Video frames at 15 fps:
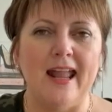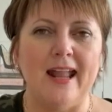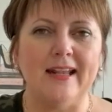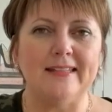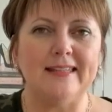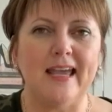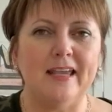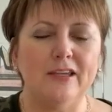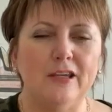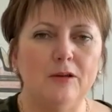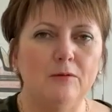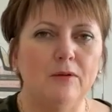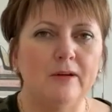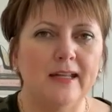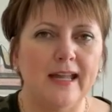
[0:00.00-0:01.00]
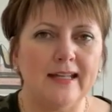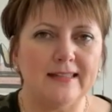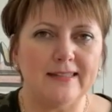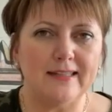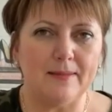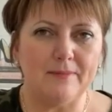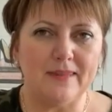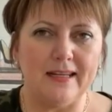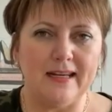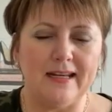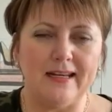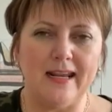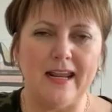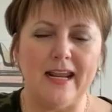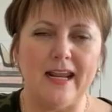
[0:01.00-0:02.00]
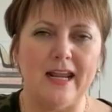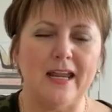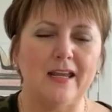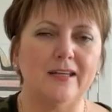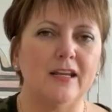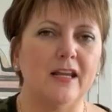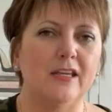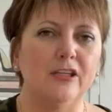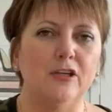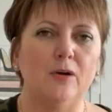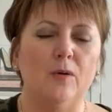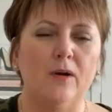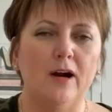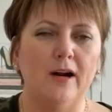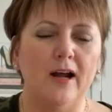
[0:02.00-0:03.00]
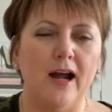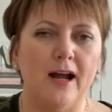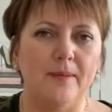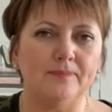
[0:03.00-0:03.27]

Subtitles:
is that you will get something in your